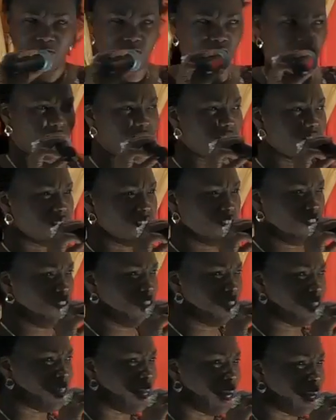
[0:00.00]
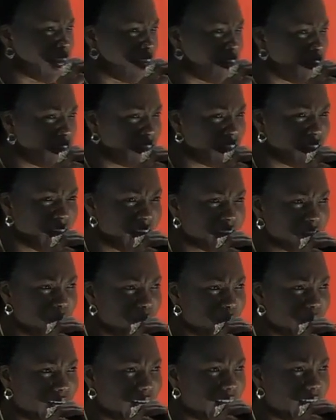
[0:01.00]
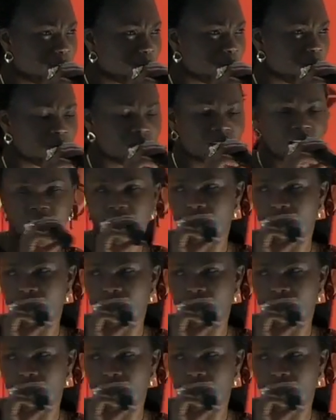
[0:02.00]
if Jesus is just like an ordinary man like us,